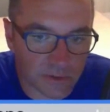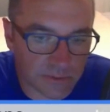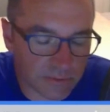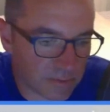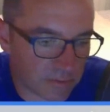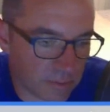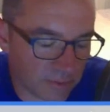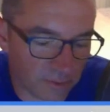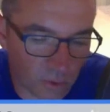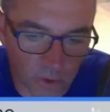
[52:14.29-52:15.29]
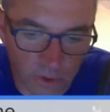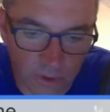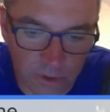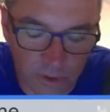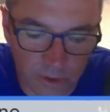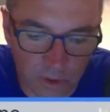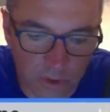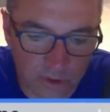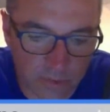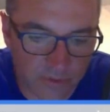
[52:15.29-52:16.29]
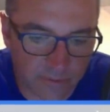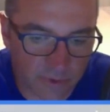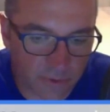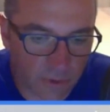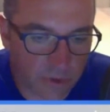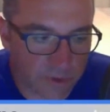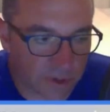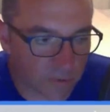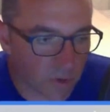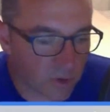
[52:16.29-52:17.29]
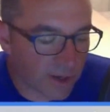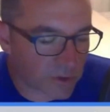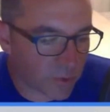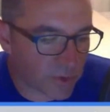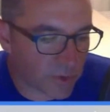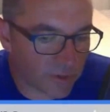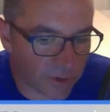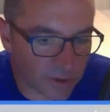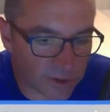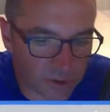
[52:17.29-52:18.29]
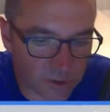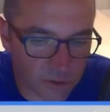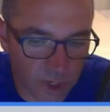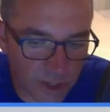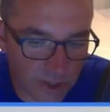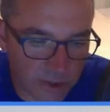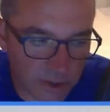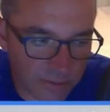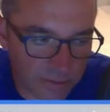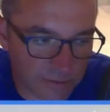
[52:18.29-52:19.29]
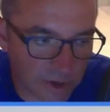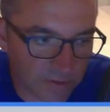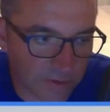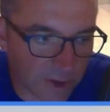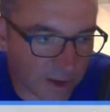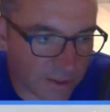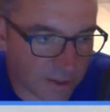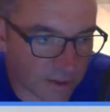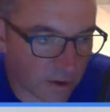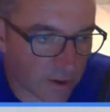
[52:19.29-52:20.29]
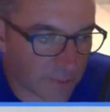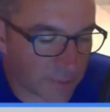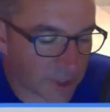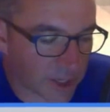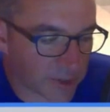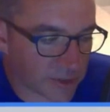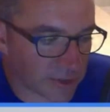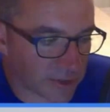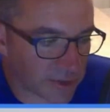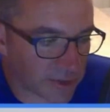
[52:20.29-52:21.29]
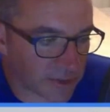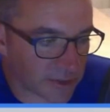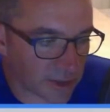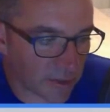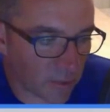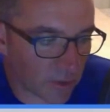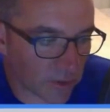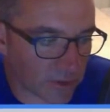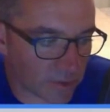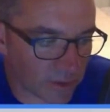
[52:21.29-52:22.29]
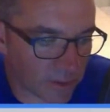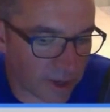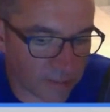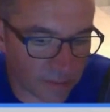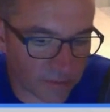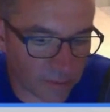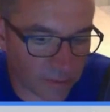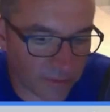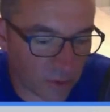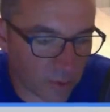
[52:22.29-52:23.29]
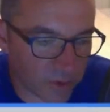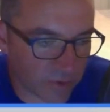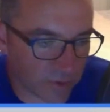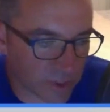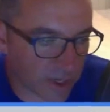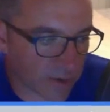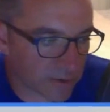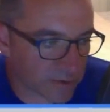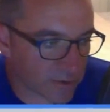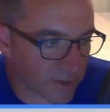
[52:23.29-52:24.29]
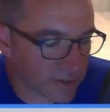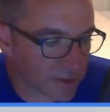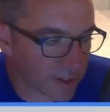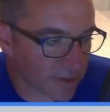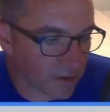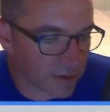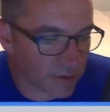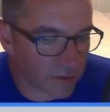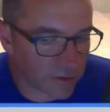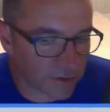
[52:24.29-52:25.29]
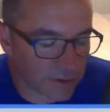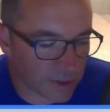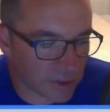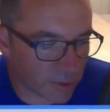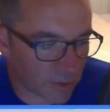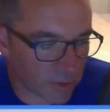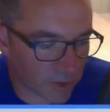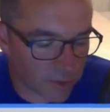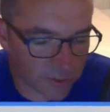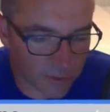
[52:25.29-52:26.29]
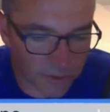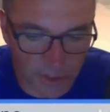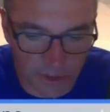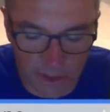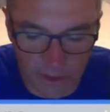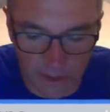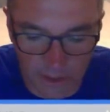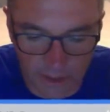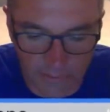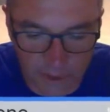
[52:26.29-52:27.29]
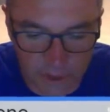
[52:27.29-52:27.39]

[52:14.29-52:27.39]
before you can roll out 2012 R2, you have to verify that all applications can work with that before we can retire 2008 R2 and just support 2012 that conversation.